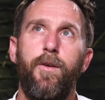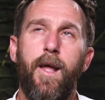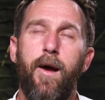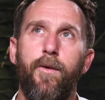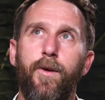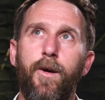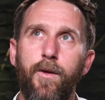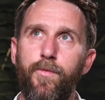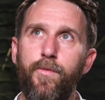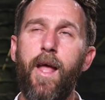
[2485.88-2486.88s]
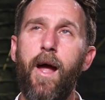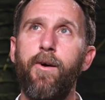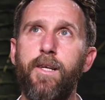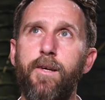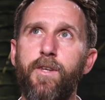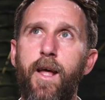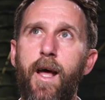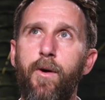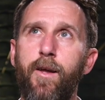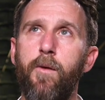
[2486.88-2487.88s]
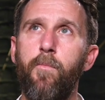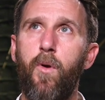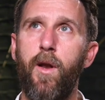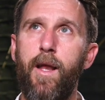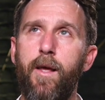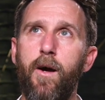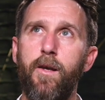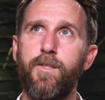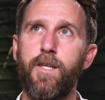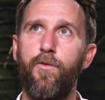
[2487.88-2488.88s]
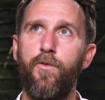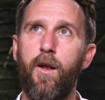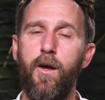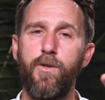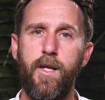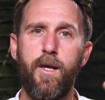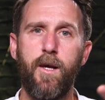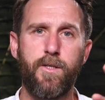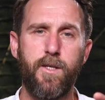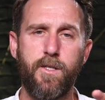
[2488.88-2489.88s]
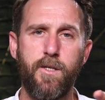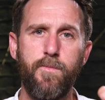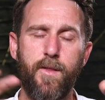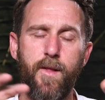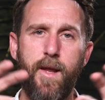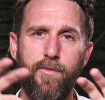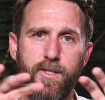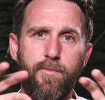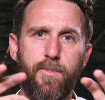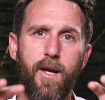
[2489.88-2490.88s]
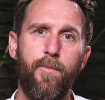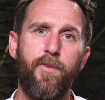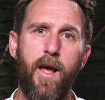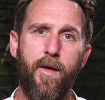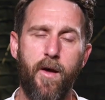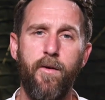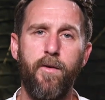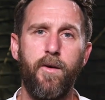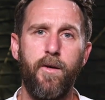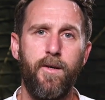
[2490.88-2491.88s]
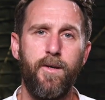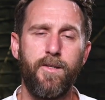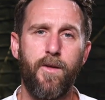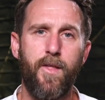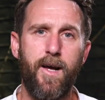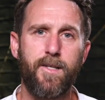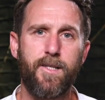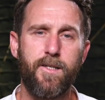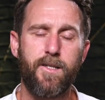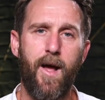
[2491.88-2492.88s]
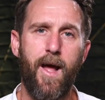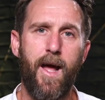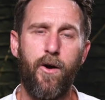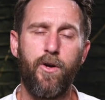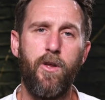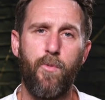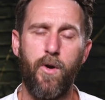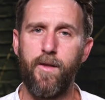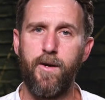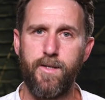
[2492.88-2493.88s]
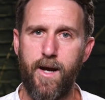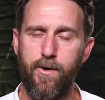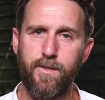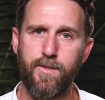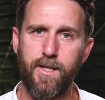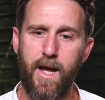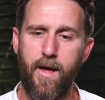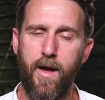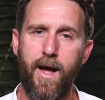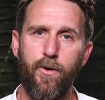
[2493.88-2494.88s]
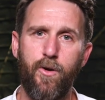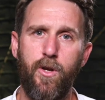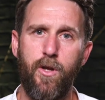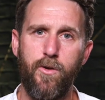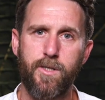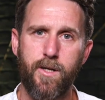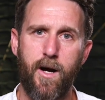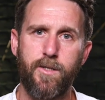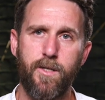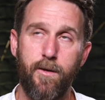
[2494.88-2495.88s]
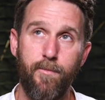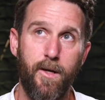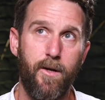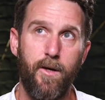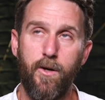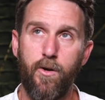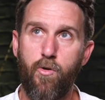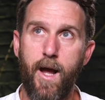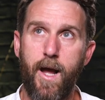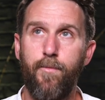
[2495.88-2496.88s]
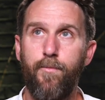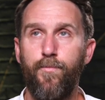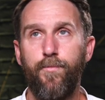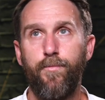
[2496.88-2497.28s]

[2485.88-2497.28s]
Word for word: now narratives are now in completely kind of self-enclosed ecosystems and they never seem to come together. So that sense of like how can you bring those narratives together? How can you start to create